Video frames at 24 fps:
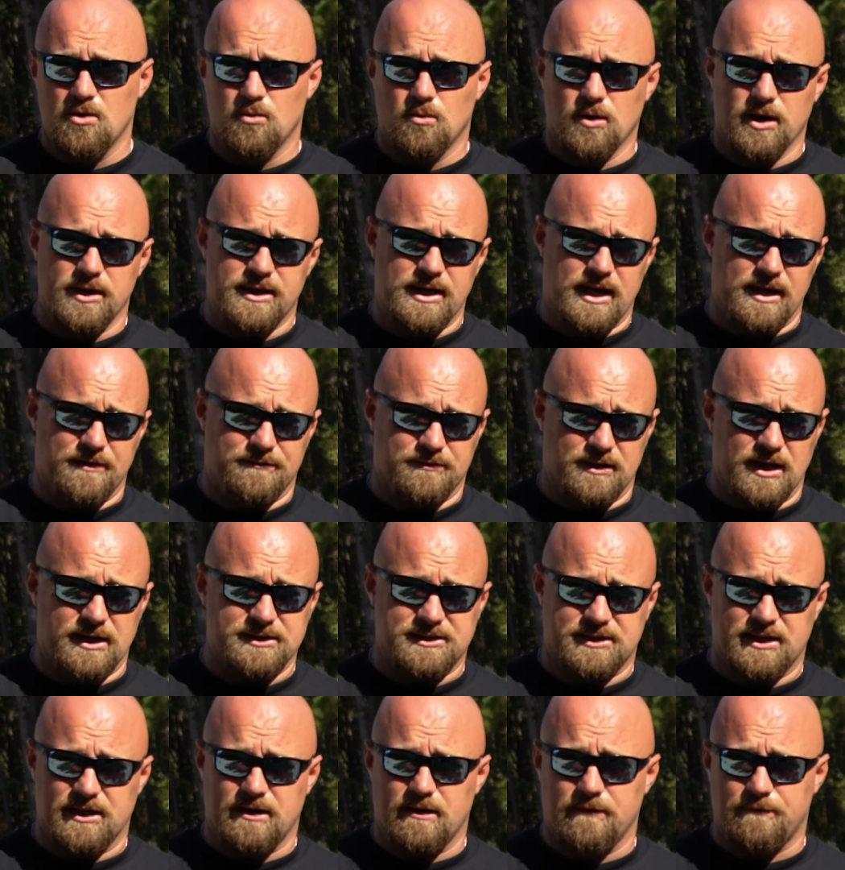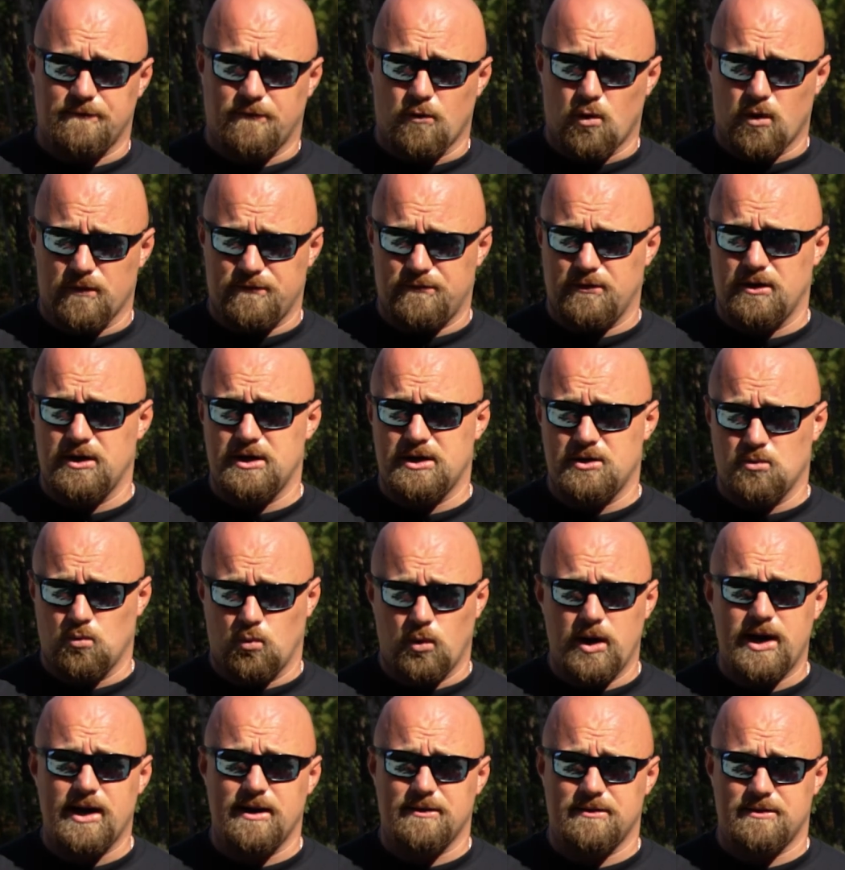where they have less than a four foot in
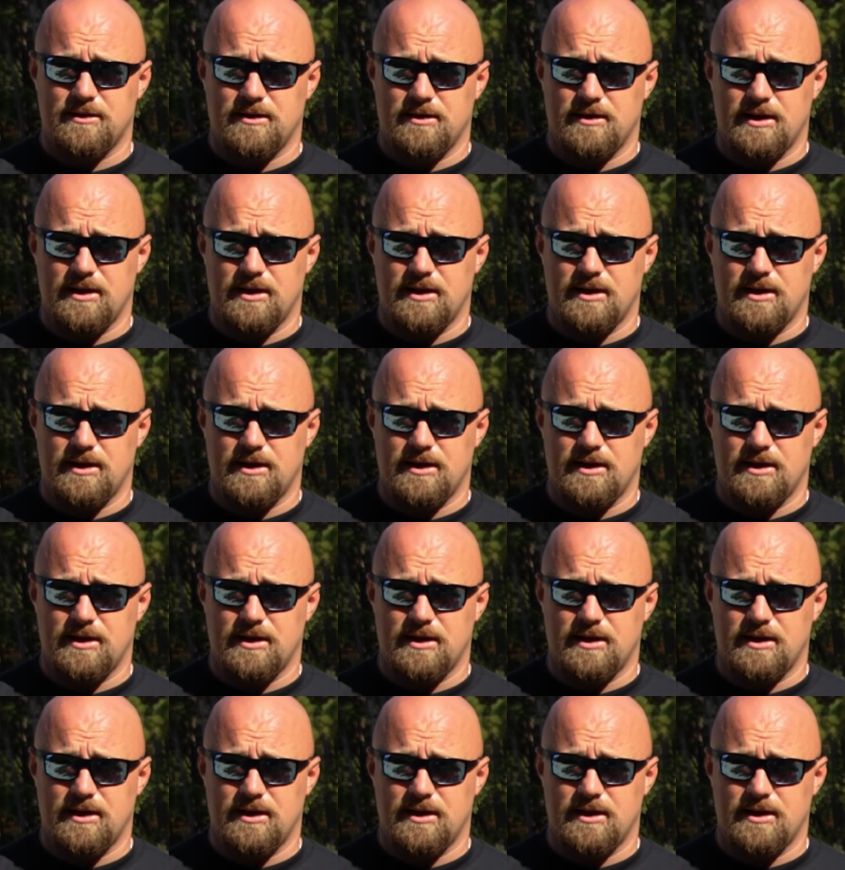width